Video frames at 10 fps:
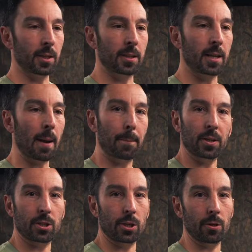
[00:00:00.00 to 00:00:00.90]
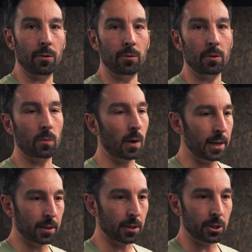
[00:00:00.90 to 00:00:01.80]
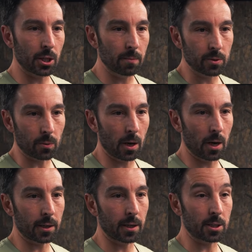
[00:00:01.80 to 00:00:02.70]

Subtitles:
the damper tune, the way that the shims work